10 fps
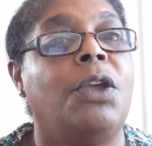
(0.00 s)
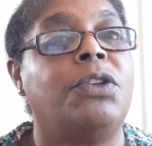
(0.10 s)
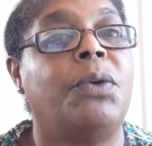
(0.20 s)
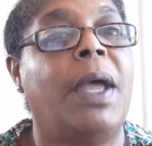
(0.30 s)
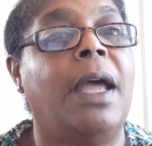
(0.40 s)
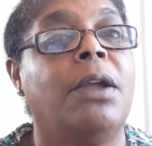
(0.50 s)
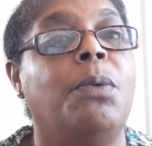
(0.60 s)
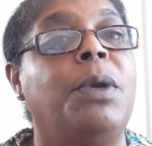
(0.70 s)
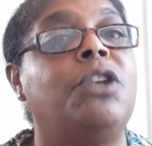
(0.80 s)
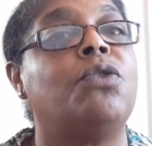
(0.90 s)
So how
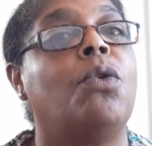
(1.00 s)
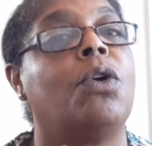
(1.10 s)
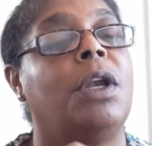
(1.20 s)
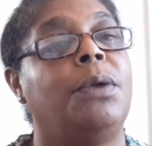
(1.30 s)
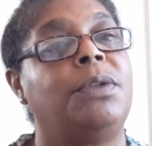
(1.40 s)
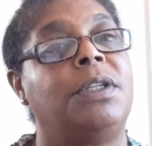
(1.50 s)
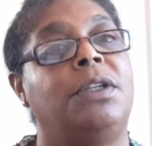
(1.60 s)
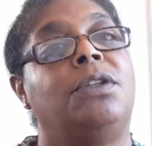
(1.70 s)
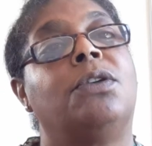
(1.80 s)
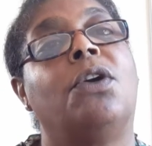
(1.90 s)
can we draw closer
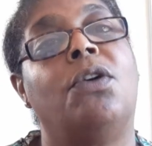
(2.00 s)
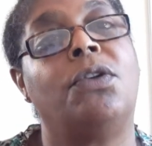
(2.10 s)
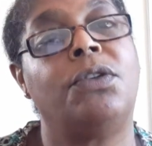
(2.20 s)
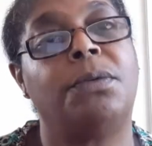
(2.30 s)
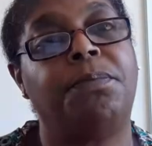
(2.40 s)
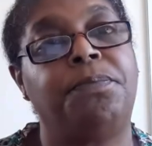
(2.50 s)
to God?